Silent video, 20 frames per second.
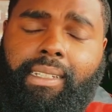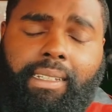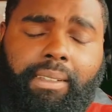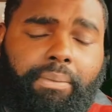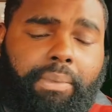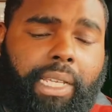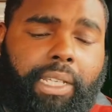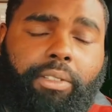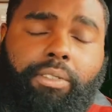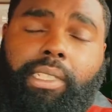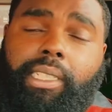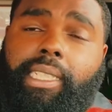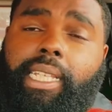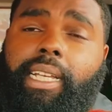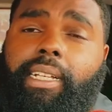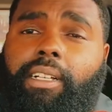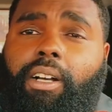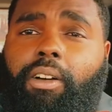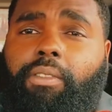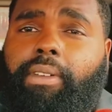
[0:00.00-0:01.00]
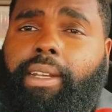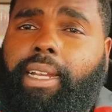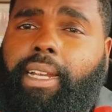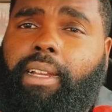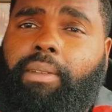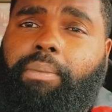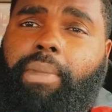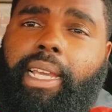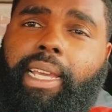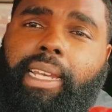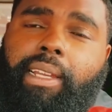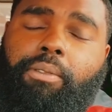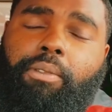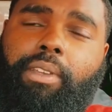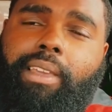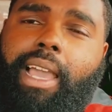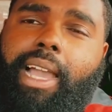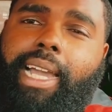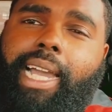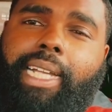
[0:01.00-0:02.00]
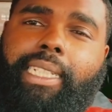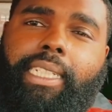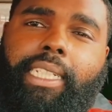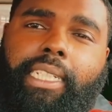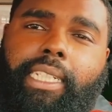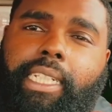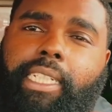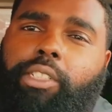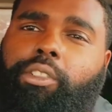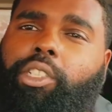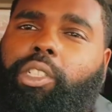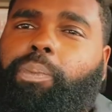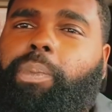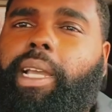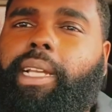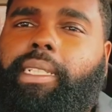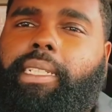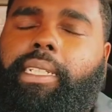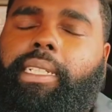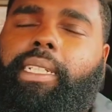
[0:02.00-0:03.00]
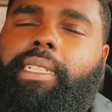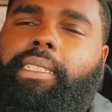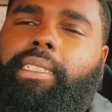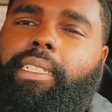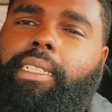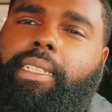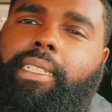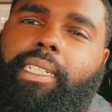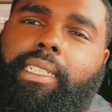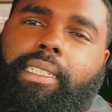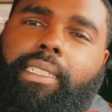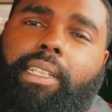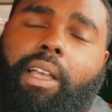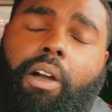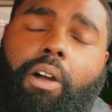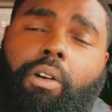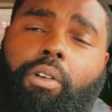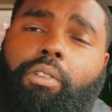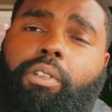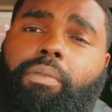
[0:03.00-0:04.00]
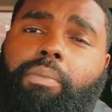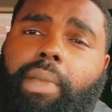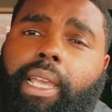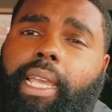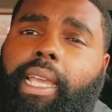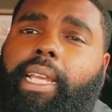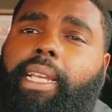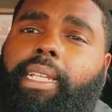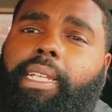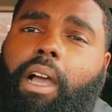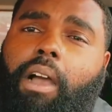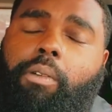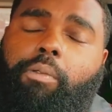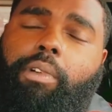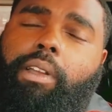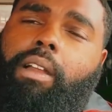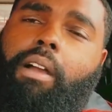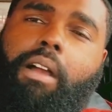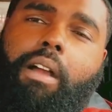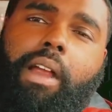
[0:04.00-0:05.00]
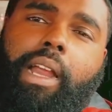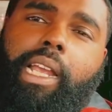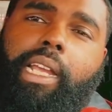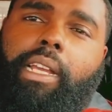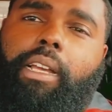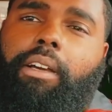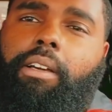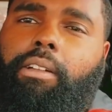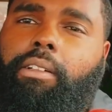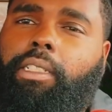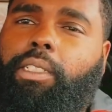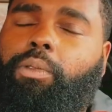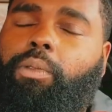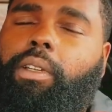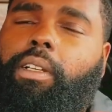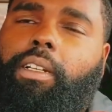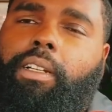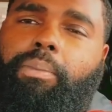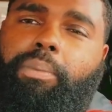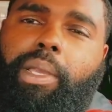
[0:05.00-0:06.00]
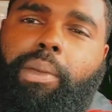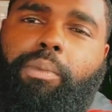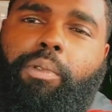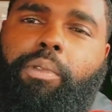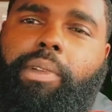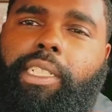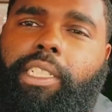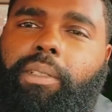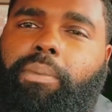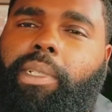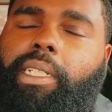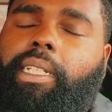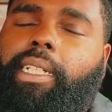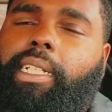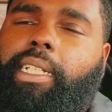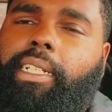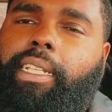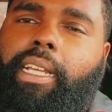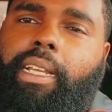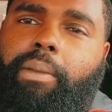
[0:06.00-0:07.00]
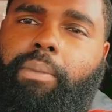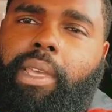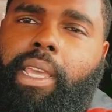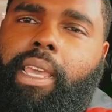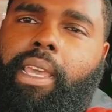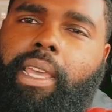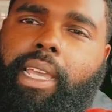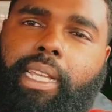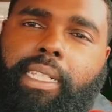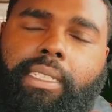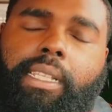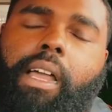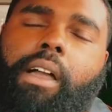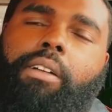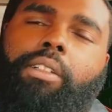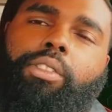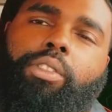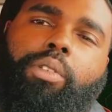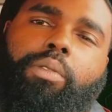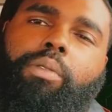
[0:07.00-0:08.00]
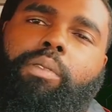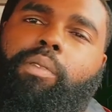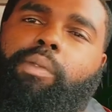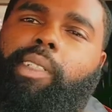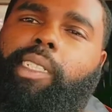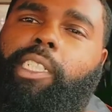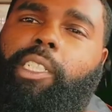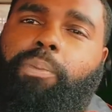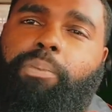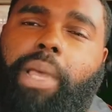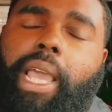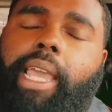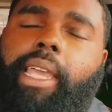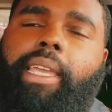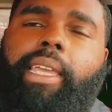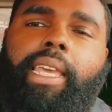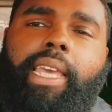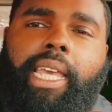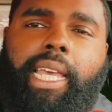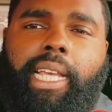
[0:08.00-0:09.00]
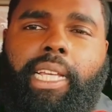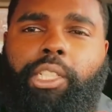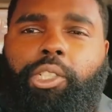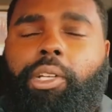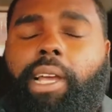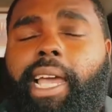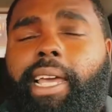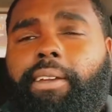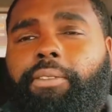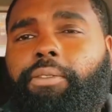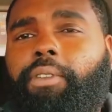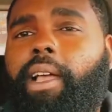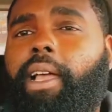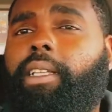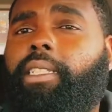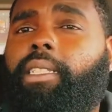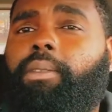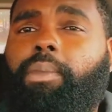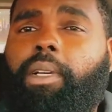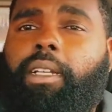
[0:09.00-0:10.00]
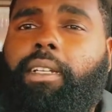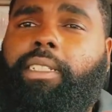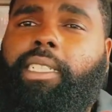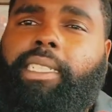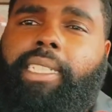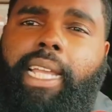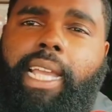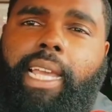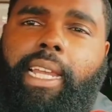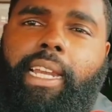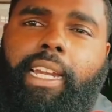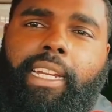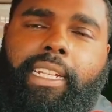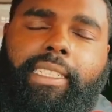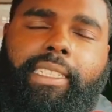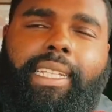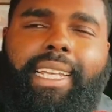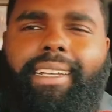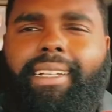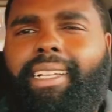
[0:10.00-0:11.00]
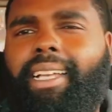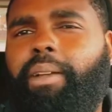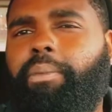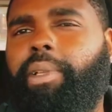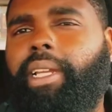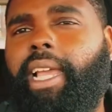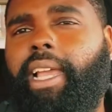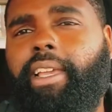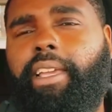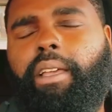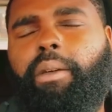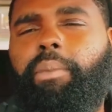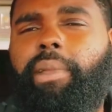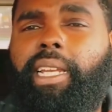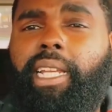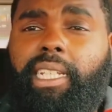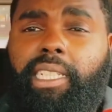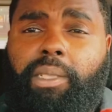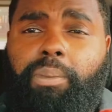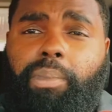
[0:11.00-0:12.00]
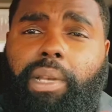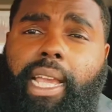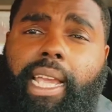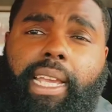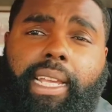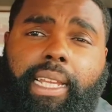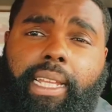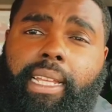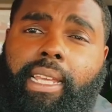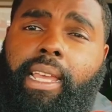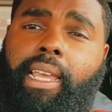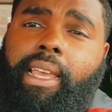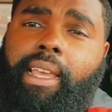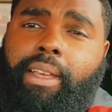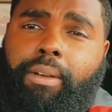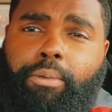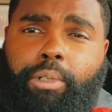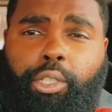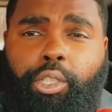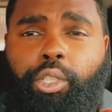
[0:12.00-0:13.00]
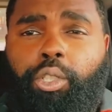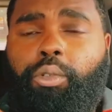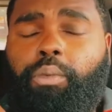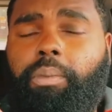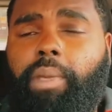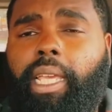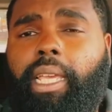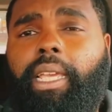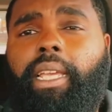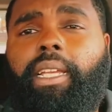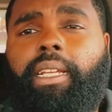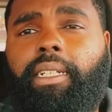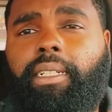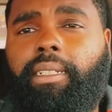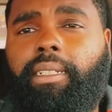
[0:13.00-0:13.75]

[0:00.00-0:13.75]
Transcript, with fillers: Man, you sick over there, man. And when y'all got to disrespecting this this older man, one of our elders, one of the people we should be looking up and talking to with respect and trying to find some understanding instead of coming at him and explaining what you mean.